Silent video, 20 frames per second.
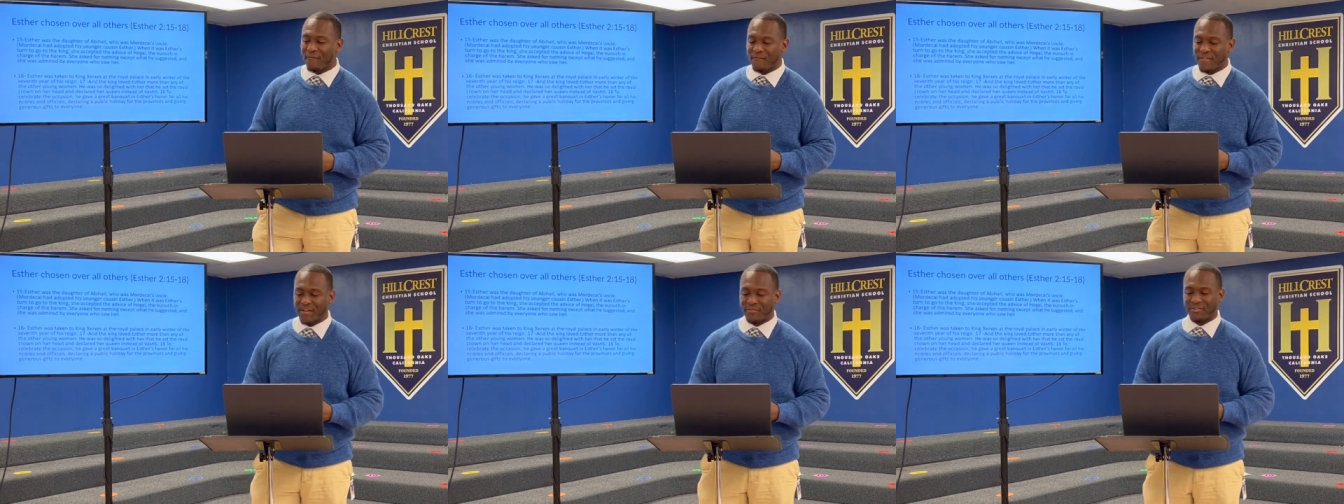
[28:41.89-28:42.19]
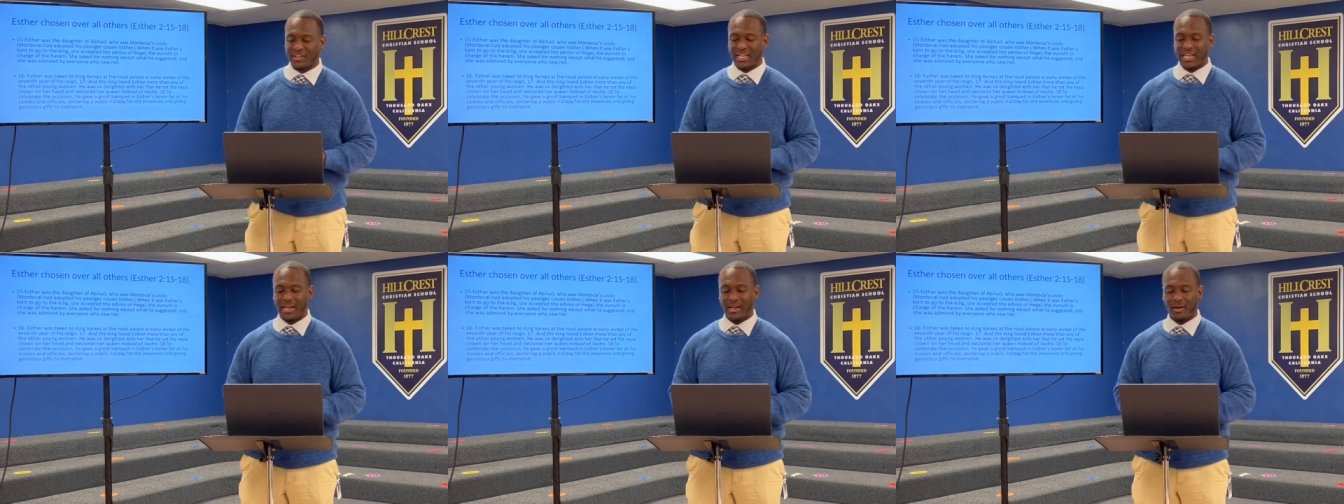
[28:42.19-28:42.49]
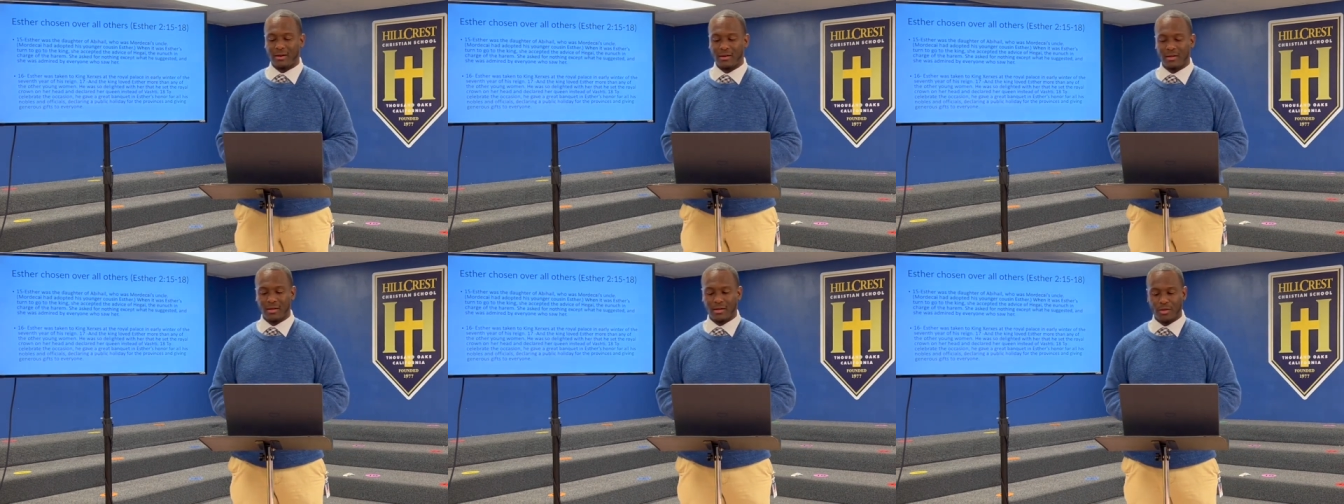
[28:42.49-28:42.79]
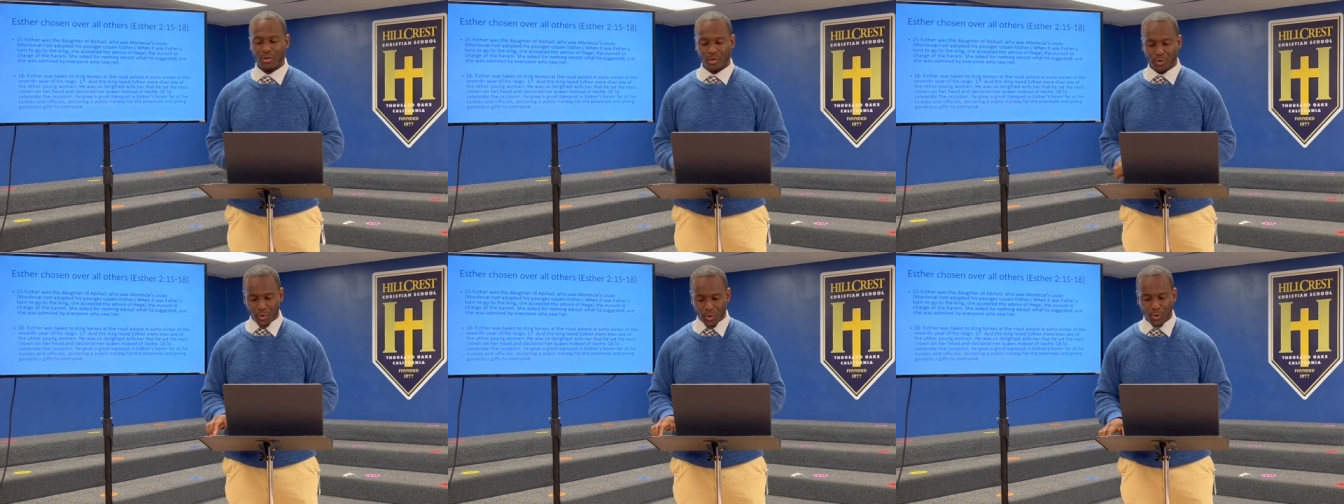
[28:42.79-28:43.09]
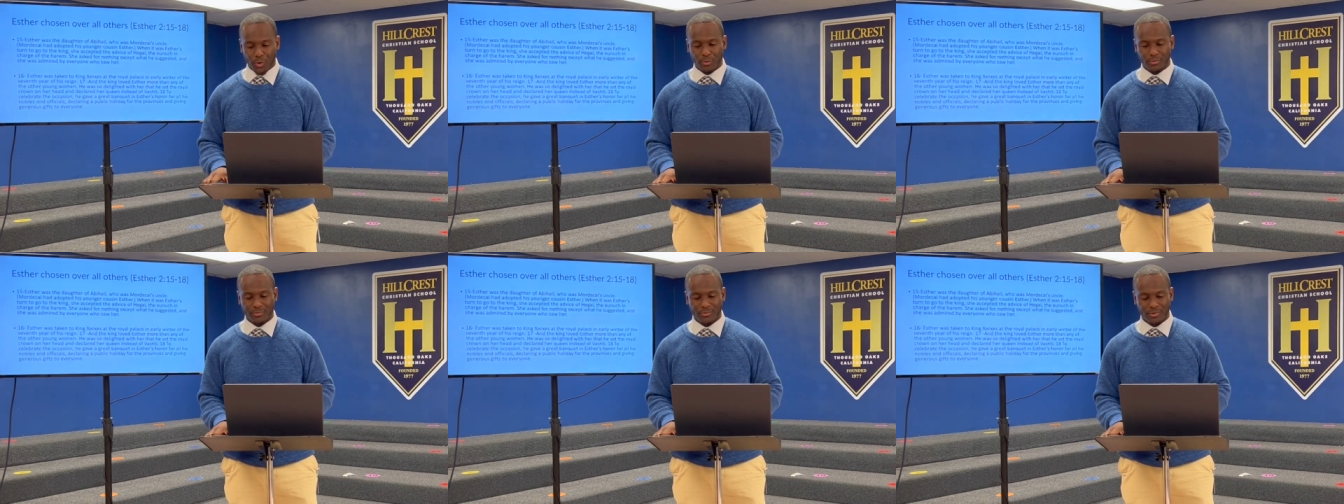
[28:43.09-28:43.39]
15
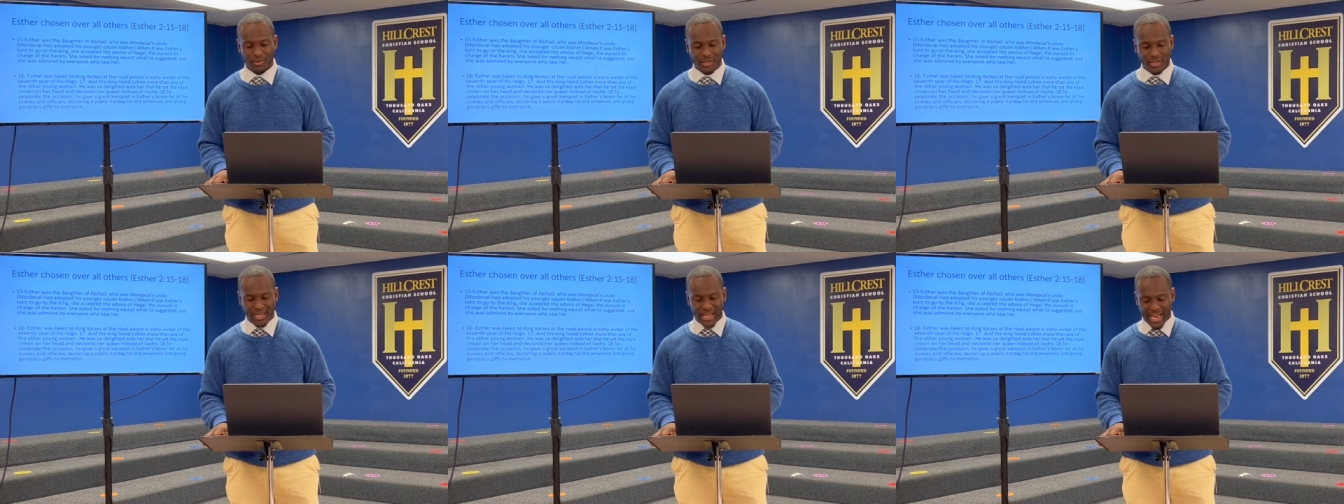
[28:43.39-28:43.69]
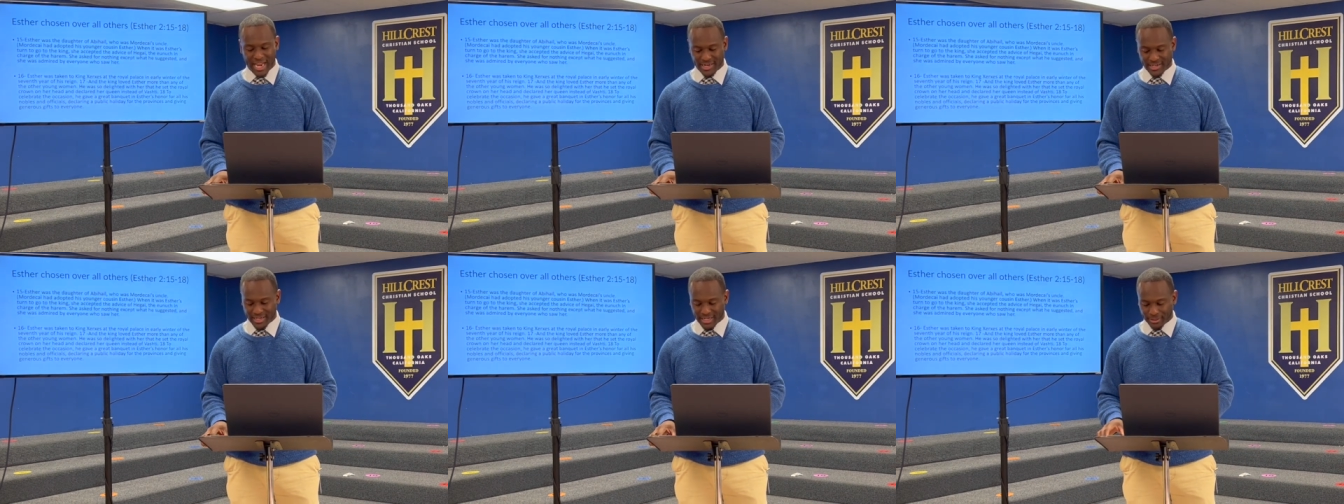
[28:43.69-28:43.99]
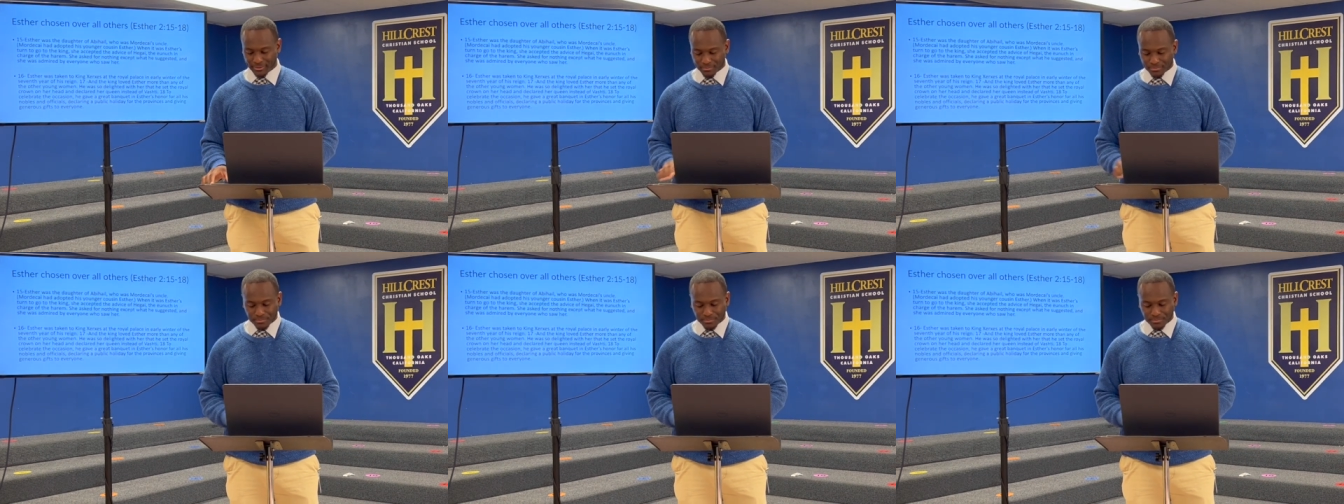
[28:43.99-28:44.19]
through 18.